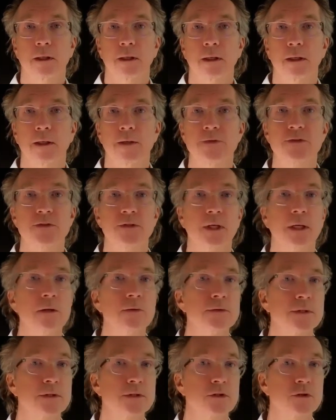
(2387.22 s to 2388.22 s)
It
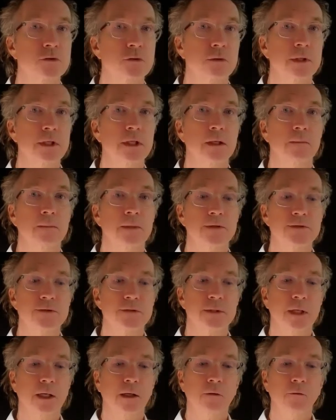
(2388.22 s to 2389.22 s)
sounds extreme. It
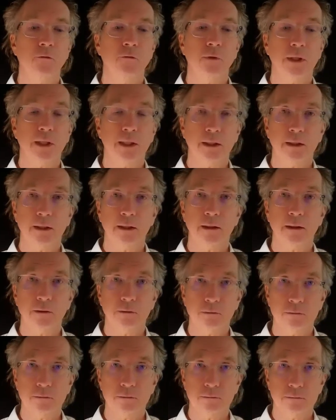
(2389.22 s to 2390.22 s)
sounds like
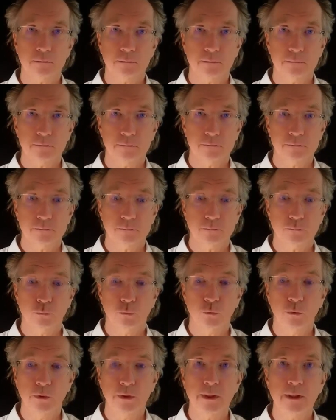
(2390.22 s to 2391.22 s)

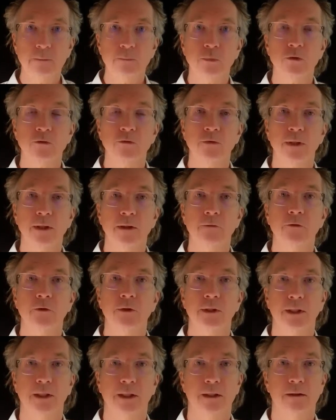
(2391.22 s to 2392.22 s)
really profound
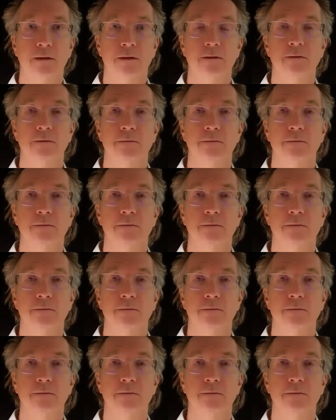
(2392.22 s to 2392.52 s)
denial.